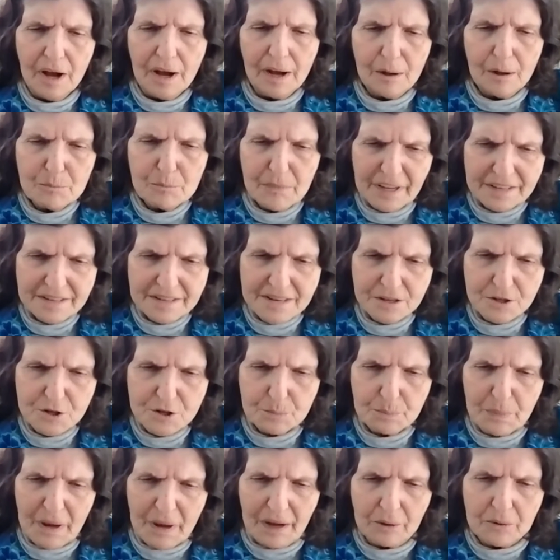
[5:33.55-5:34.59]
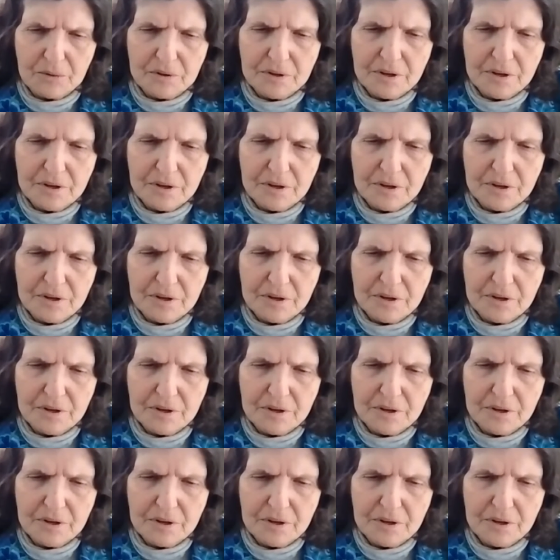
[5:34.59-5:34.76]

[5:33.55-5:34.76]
a message about